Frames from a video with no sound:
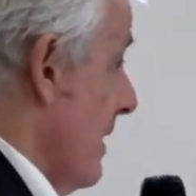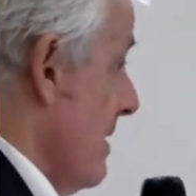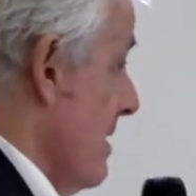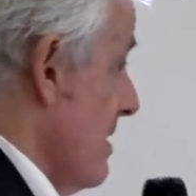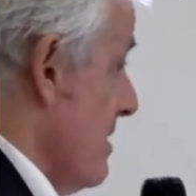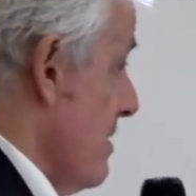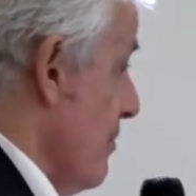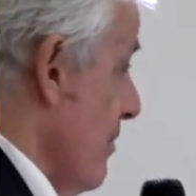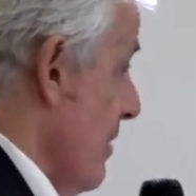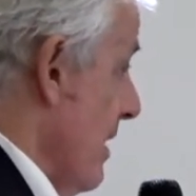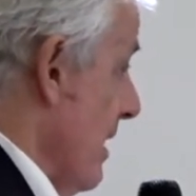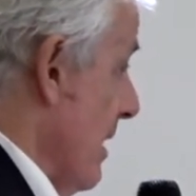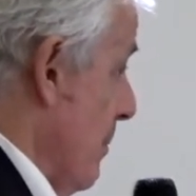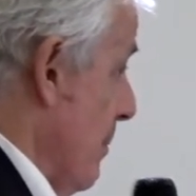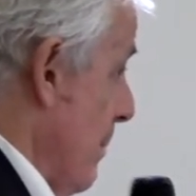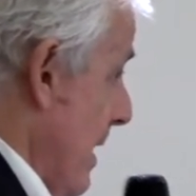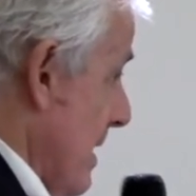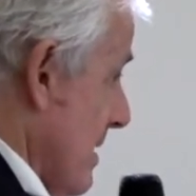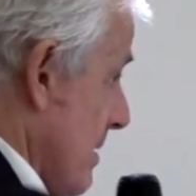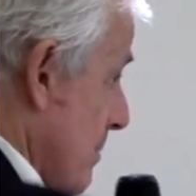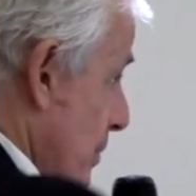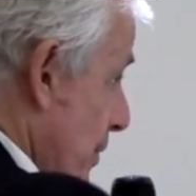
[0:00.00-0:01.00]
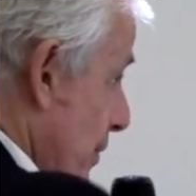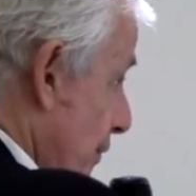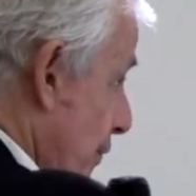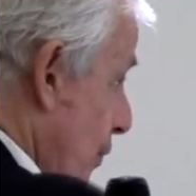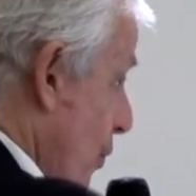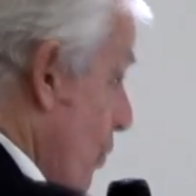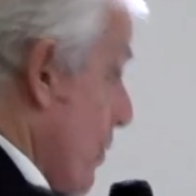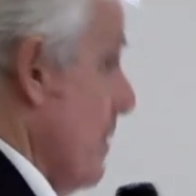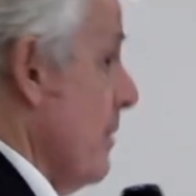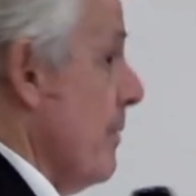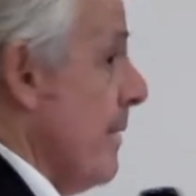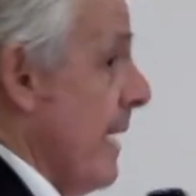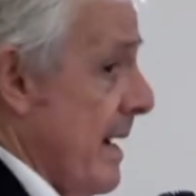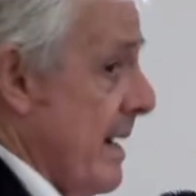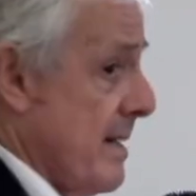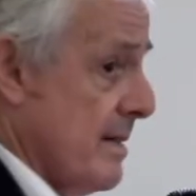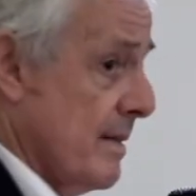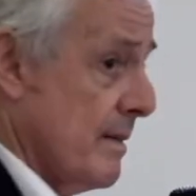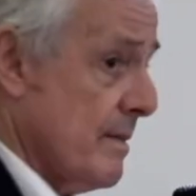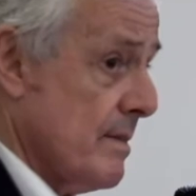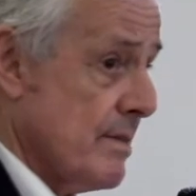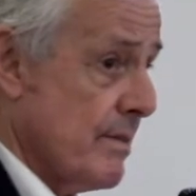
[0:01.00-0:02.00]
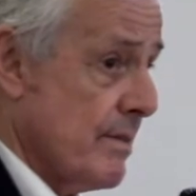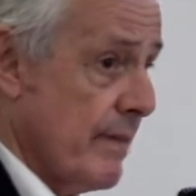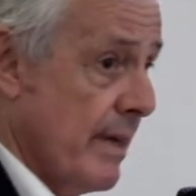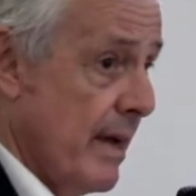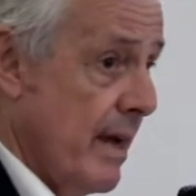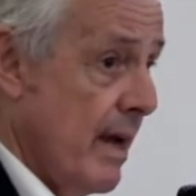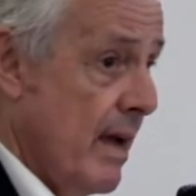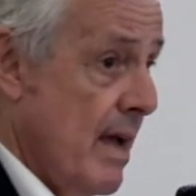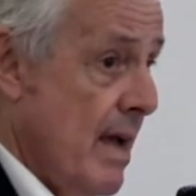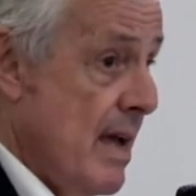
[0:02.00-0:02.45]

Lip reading: it doesn't really matter, before you get into the